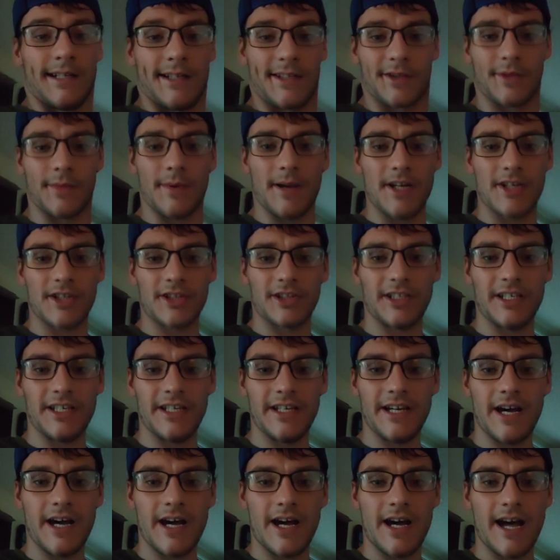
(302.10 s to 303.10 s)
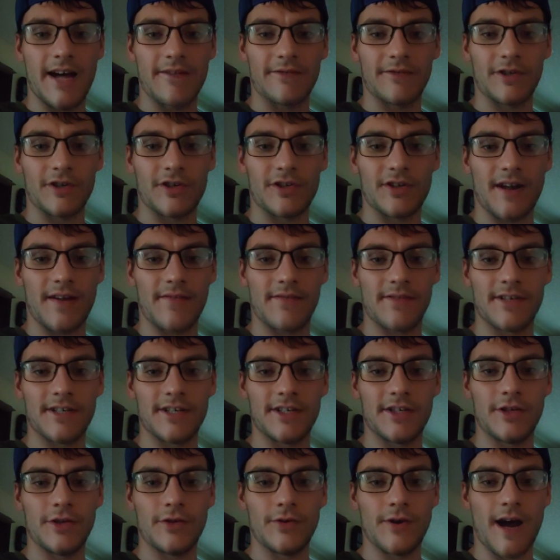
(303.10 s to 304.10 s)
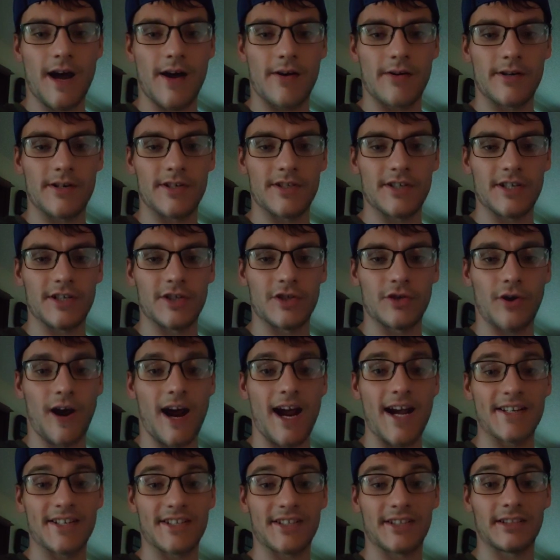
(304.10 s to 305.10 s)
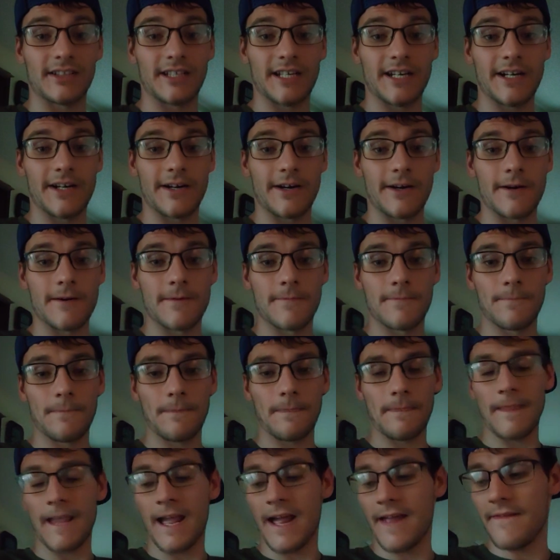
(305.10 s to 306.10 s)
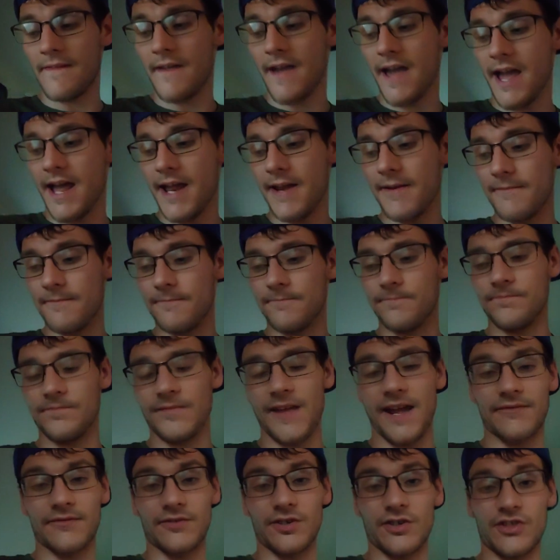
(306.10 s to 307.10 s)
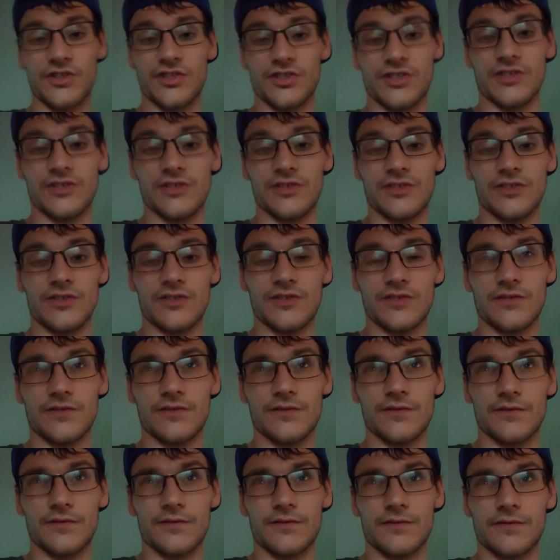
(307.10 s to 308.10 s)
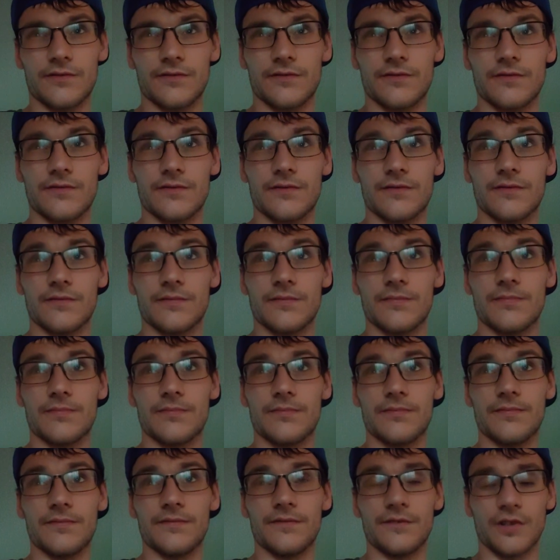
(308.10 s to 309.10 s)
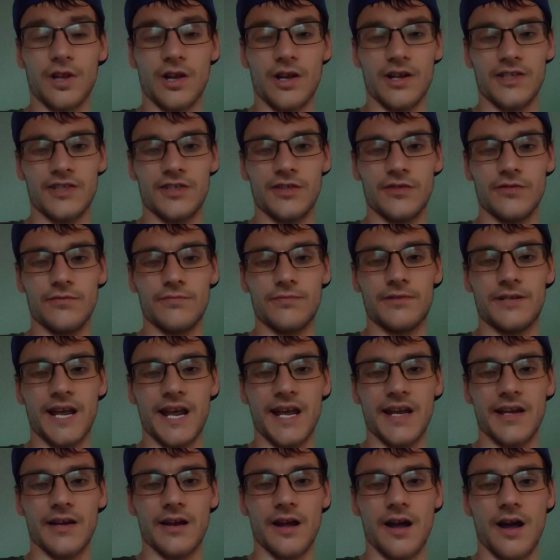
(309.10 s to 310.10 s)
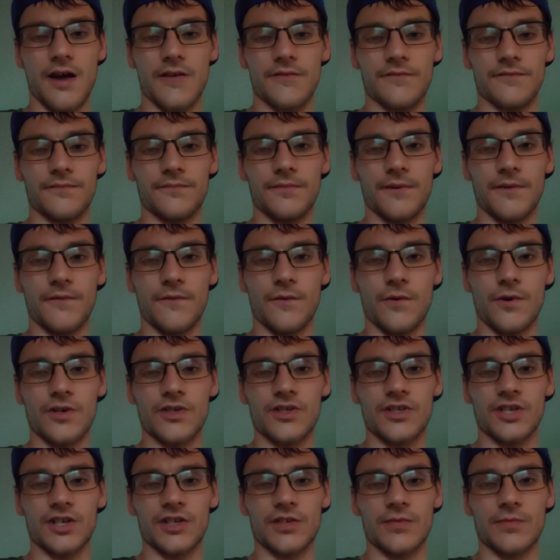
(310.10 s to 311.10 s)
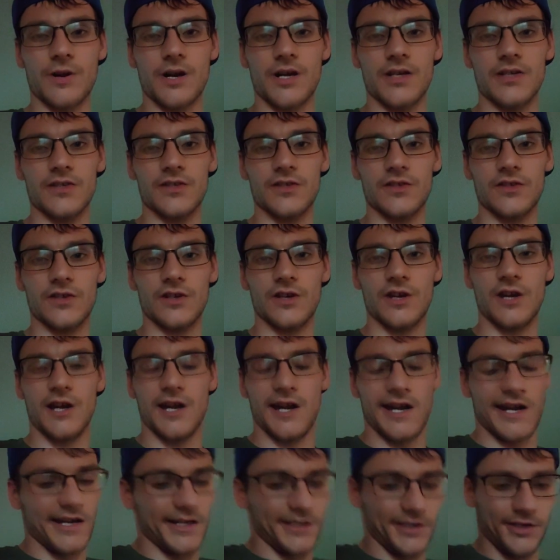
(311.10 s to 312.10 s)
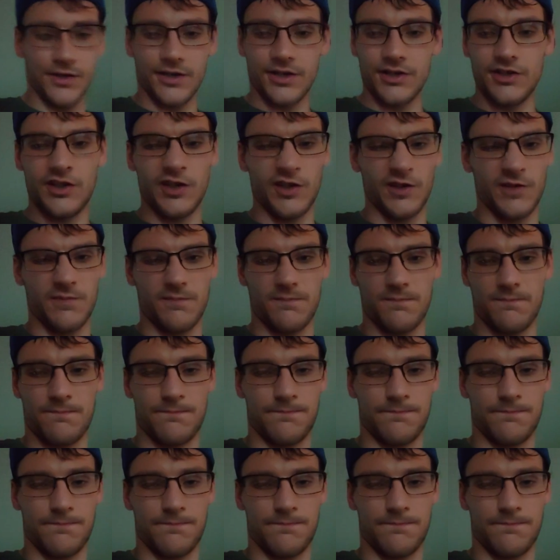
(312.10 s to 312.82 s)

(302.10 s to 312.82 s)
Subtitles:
So basically, after 72 hours, it dries clear, and then after, as long as you take it off before 6 months, you can just